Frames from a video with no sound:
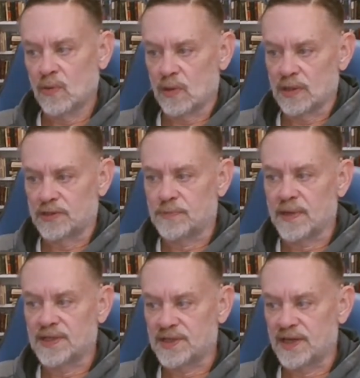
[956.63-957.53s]
was
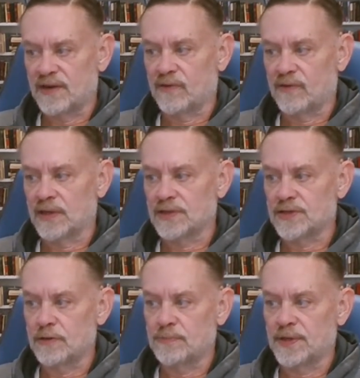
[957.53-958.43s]
by several
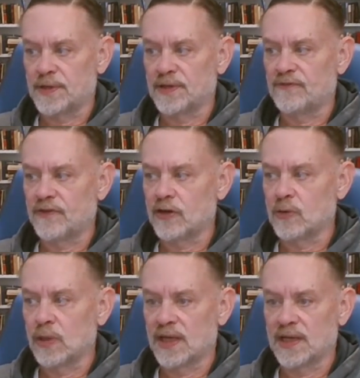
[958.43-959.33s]
interpreted for
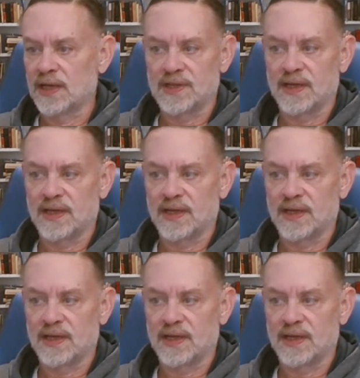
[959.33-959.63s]
no less